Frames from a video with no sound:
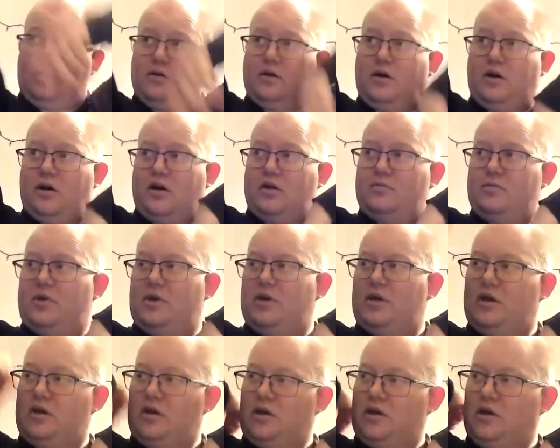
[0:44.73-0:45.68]
arm
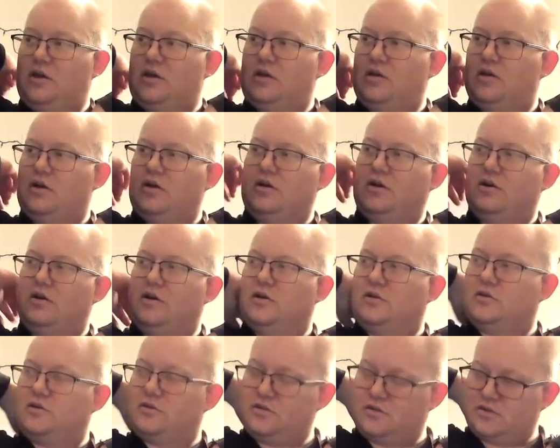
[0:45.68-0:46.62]
in a
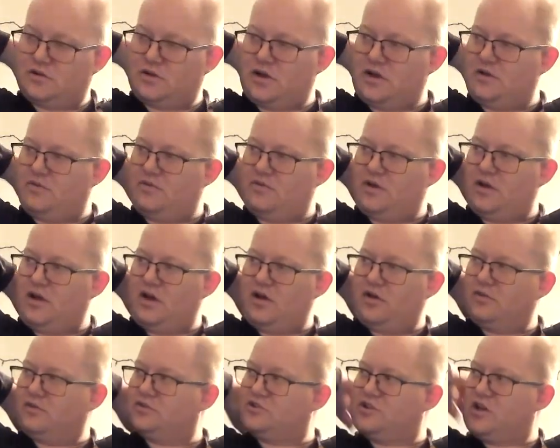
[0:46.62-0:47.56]
kind of a
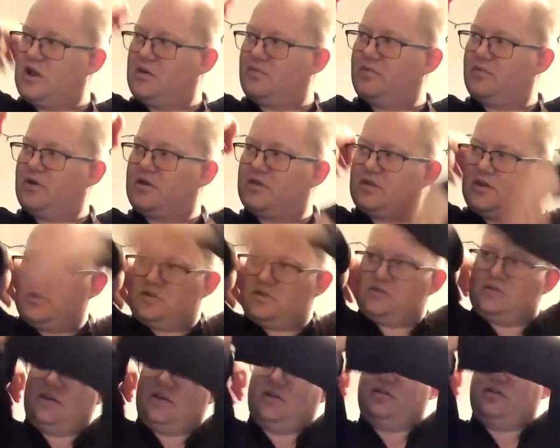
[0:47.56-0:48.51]
L shape like
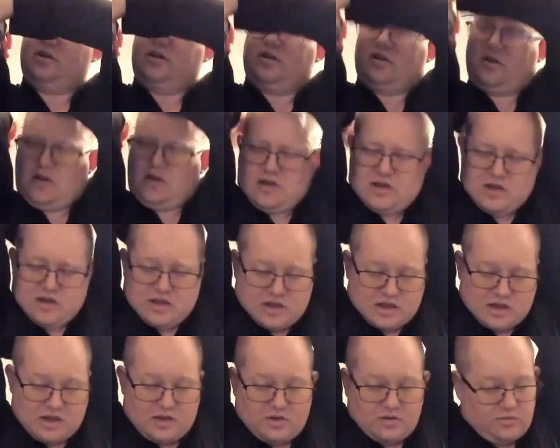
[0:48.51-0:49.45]
this, and then
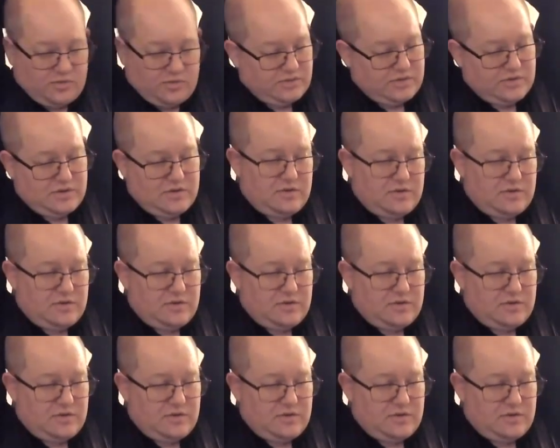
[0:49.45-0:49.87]
I hold